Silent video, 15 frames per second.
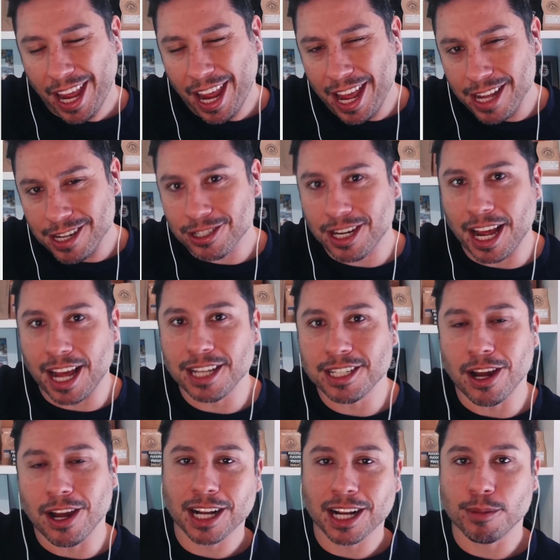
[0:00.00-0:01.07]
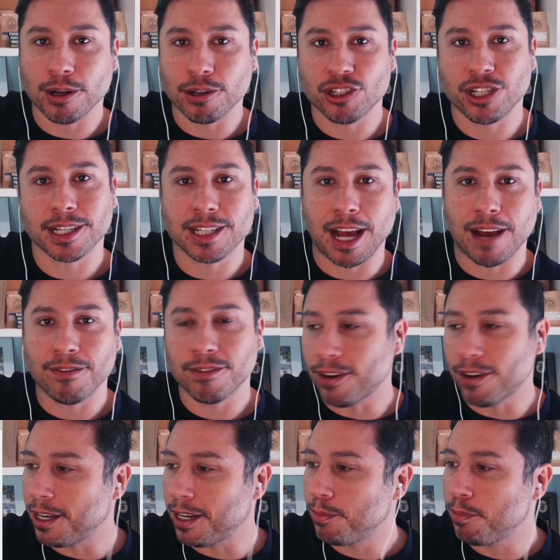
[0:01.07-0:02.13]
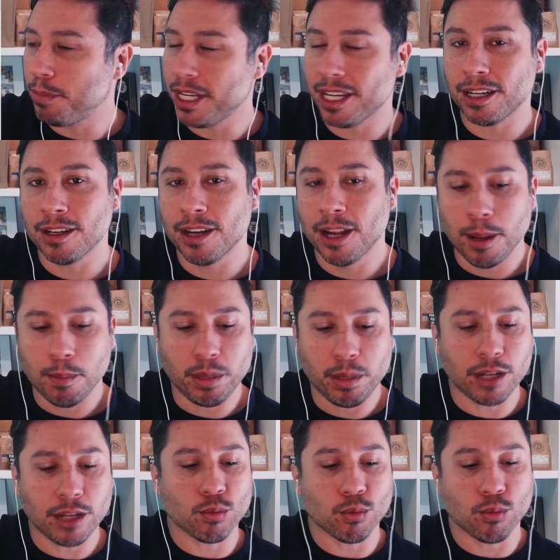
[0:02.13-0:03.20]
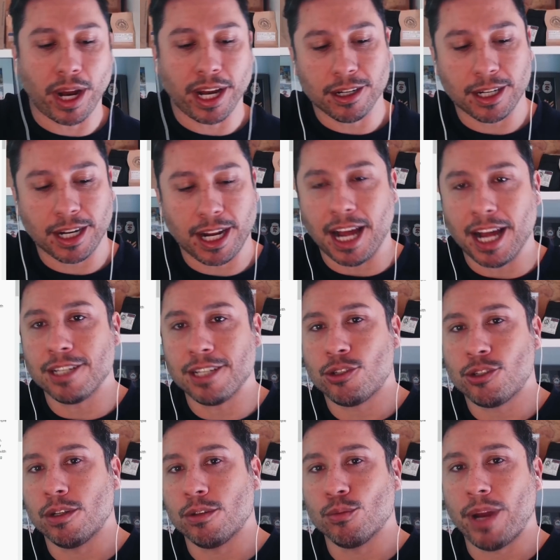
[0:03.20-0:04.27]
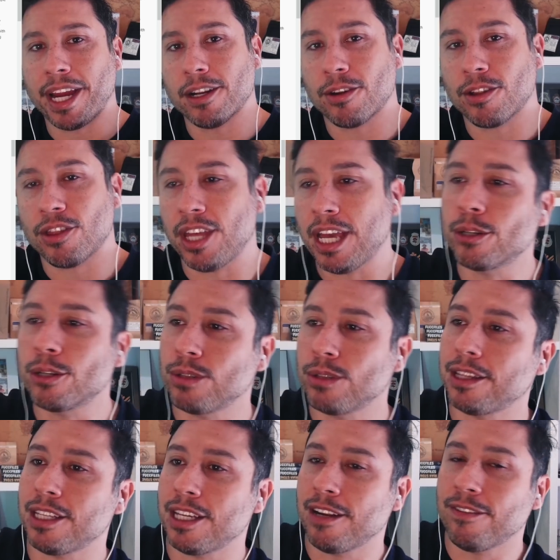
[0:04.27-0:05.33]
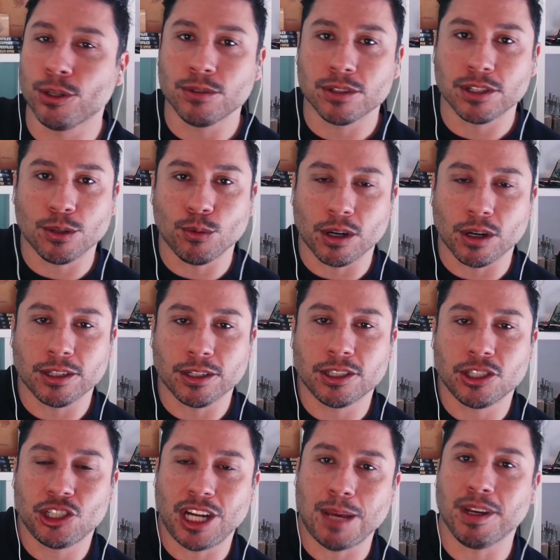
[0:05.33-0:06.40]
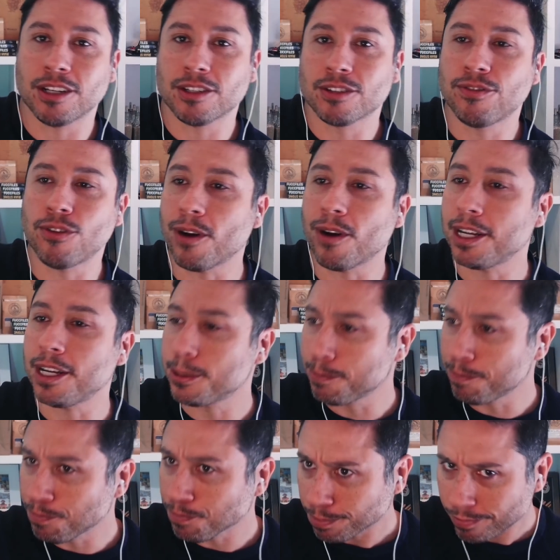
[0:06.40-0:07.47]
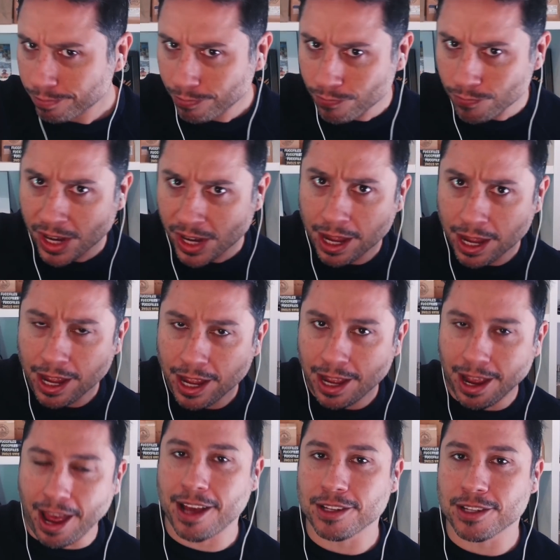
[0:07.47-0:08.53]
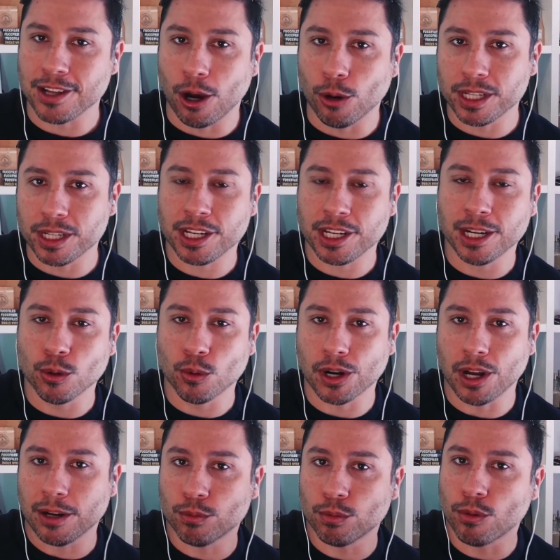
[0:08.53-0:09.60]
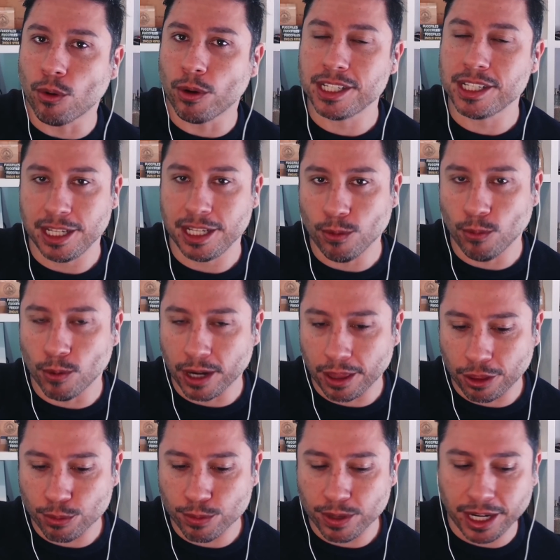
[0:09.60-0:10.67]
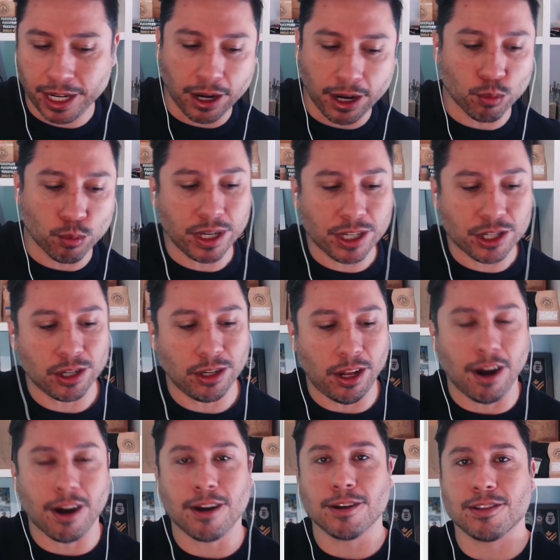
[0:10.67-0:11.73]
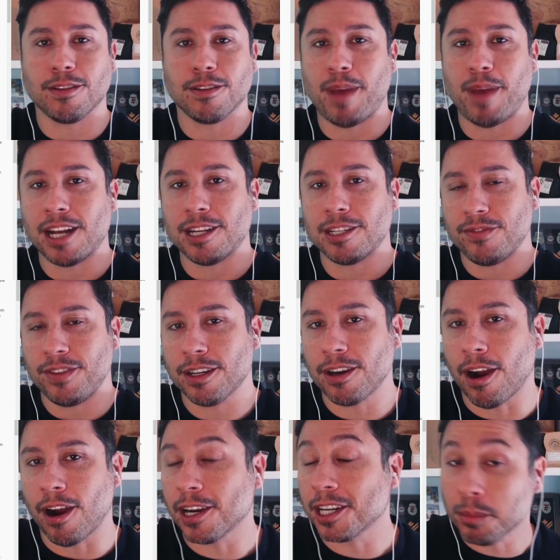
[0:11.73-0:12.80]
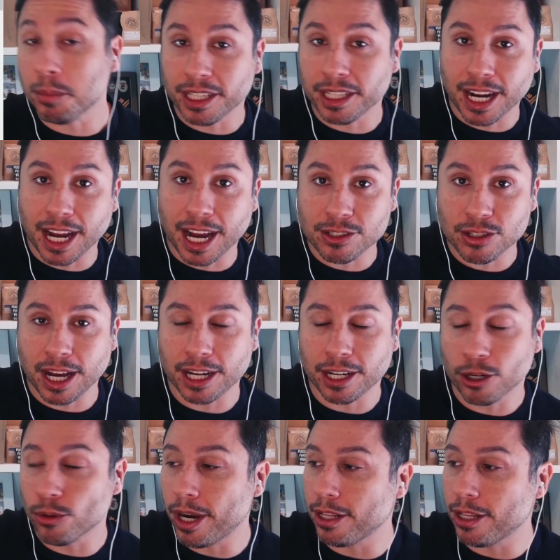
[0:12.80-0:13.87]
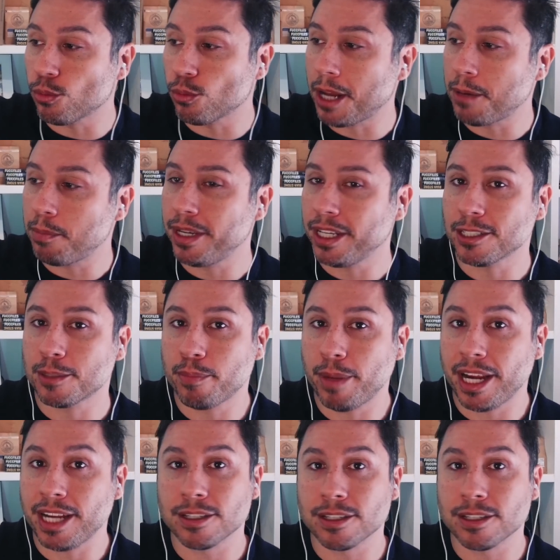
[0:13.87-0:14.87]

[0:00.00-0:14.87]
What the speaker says: Just guys talking about chicks, having fun, being regular guys, doing regular things without the influence of the world shaming us for it. As always, here we're on Royce, one of the three original R's of the Manosphere, arguably the guys who kind of created the red-pilled space,